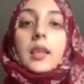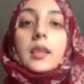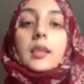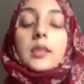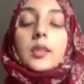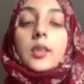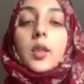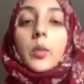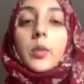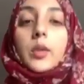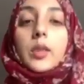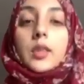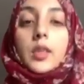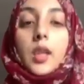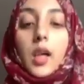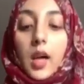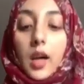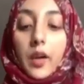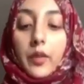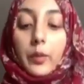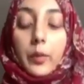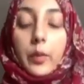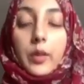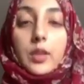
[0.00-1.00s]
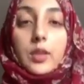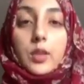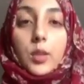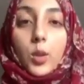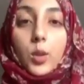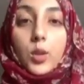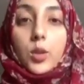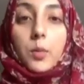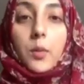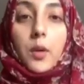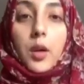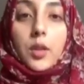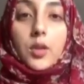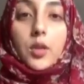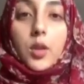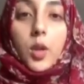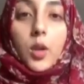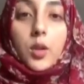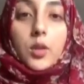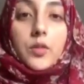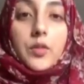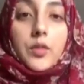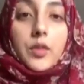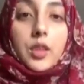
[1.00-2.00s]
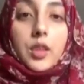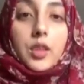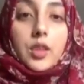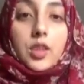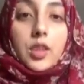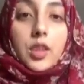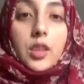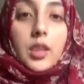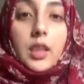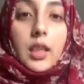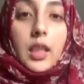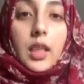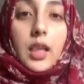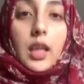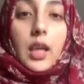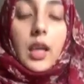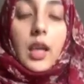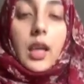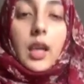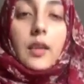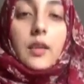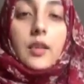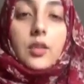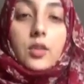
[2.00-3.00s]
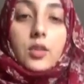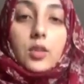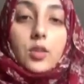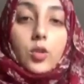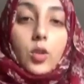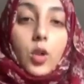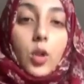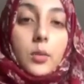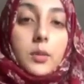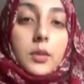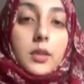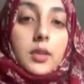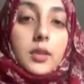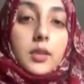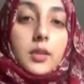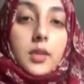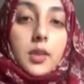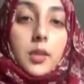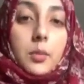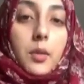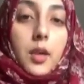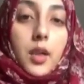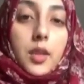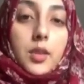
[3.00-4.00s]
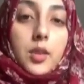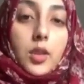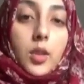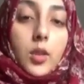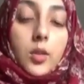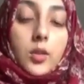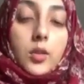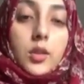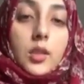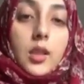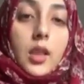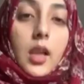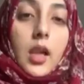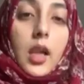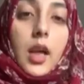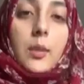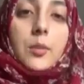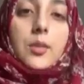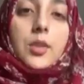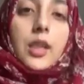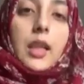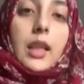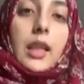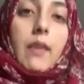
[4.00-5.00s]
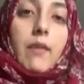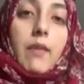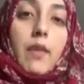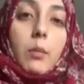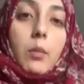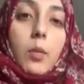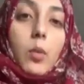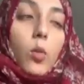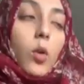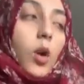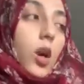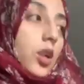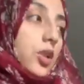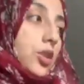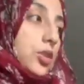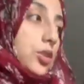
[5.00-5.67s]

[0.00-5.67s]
So we start off with 2 tomatoes for this chutney. They're just normal tomatoes. I'm just going to give them a wash.